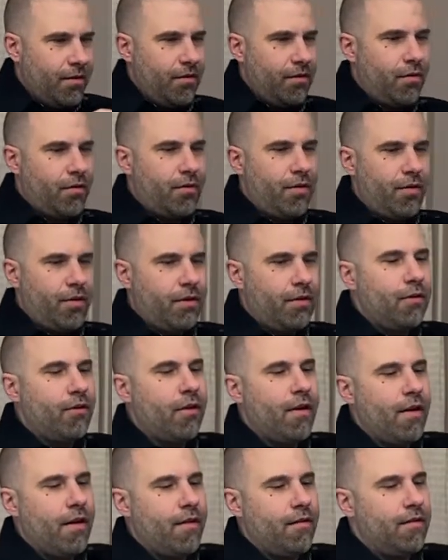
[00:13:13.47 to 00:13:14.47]
Good thing you
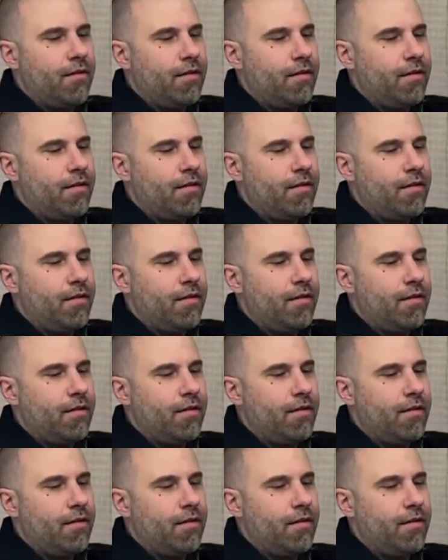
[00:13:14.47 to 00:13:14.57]
have